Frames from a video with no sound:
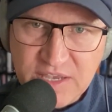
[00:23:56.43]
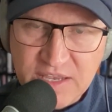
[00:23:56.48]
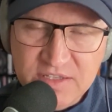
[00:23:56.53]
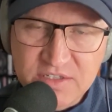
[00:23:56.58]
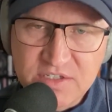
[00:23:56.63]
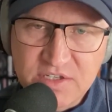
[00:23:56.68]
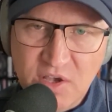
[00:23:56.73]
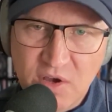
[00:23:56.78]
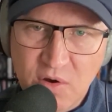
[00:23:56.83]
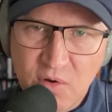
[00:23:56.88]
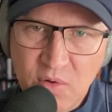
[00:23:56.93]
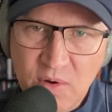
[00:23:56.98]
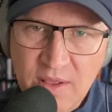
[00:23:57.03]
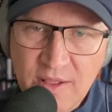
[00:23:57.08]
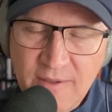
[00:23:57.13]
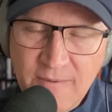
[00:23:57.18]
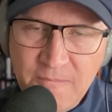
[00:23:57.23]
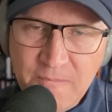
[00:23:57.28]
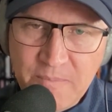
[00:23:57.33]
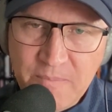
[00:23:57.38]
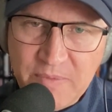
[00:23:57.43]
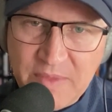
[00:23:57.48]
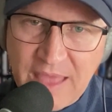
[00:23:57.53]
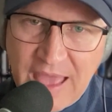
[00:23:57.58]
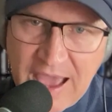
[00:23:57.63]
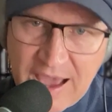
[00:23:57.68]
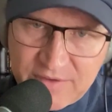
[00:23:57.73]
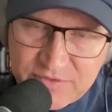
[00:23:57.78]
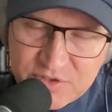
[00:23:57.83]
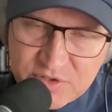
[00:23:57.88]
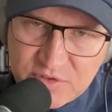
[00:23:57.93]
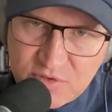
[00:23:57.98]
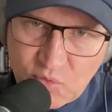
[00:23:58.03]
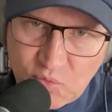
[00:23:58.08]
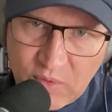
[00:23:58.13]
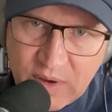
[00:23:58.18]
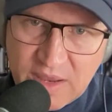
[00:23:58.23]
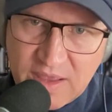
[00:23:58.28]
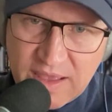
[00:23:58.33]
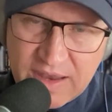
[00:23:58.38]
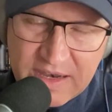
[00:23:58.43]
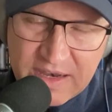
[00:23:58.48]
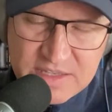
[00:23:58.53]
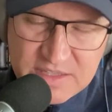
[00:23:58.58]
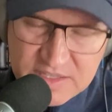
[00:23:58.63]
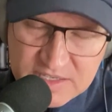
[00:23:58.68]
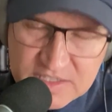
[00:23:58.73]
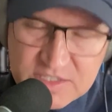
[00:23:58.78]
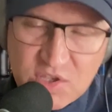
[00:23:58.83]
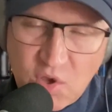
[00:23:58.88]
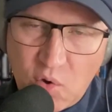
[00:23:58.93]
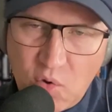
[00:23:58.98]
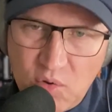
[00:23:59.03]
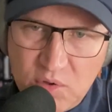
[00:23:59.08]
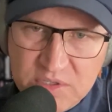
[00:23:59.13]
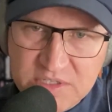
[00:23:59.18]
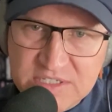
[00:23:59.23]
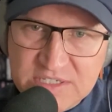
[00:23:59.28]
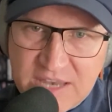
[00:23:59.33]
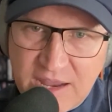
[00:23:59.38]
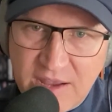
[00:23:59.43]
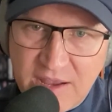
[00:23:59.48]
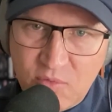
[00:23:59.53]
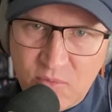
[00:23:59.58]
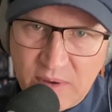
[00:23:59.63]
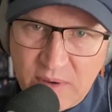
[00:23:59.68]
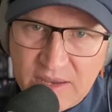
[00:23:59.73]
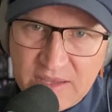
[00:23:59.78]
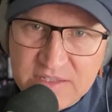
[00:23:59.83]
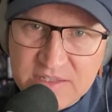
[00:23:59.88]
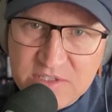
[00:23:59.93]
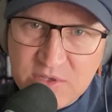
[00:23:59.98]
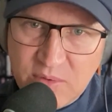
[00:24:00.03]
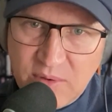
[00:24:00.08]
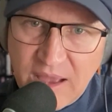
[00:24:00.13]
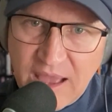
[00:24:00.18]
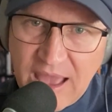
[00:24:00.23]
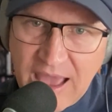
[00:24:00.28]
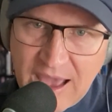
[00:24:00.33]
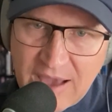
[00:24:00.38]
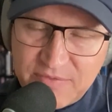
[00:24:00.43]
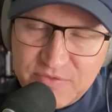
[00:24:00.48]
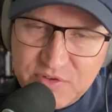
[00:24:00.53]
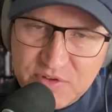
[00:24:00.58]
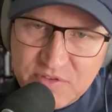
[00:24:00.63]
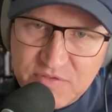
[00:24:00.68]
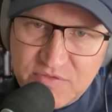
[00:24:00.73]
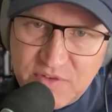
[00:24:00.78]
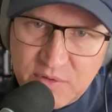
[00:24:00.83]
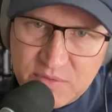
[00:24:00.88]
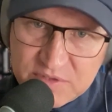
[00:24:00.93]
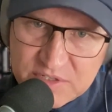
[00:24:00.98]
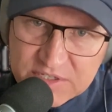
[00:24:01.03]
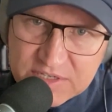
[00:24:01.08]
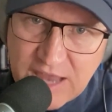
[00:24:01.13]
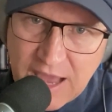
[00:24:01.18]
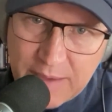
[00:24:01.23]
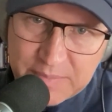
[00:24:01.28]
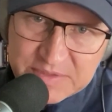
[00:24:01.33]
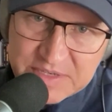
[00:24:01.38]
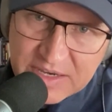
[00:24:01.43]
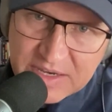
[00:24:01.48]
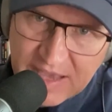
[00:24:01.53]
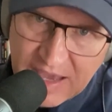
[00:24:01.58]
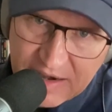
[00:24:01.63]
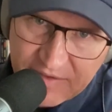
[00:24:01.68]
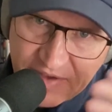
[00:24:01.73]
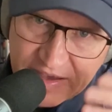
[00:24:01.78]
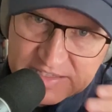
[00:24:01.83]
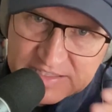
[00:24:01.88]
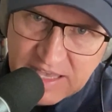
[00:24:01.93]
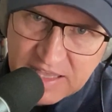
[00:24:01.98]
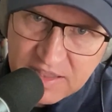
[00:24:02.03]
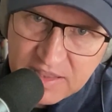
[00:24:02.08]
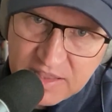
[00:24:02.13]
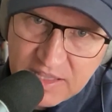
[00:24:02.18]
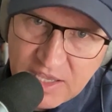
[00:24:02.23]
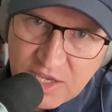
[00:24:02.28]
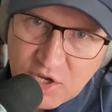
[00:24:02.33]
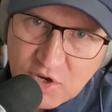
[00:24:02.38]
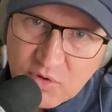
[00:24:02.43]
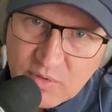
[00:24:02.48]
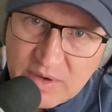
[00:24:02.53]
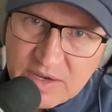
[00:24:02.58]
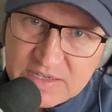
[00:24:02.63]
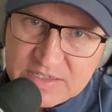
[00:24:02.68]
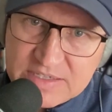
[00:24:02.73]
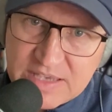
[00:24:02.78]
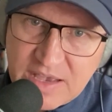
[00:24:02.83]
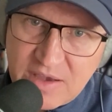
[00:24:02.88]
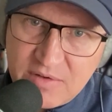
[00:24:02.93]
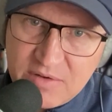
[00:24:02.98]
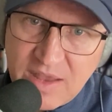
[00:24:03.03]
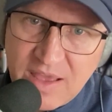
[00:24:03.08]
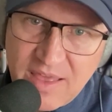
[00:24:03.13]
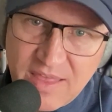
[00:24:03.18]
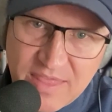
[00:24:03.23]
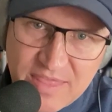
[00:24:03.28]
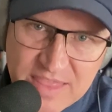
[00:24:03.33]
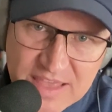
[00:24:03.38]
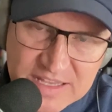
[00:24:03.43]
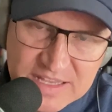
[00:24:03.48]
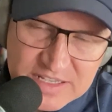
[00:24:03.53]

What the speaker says: And so after the ring, and it's the old style ring. And so after the phone stops and it kind of has that lingering sound, it